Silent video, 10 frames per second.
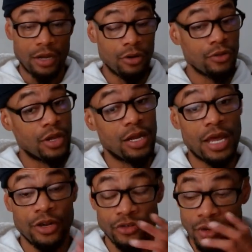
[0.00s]
North
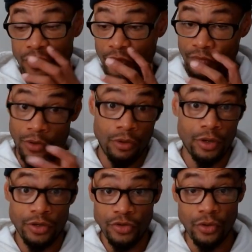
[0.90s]
Carolina, Georgia,
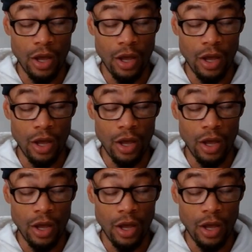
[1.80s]
Florida too.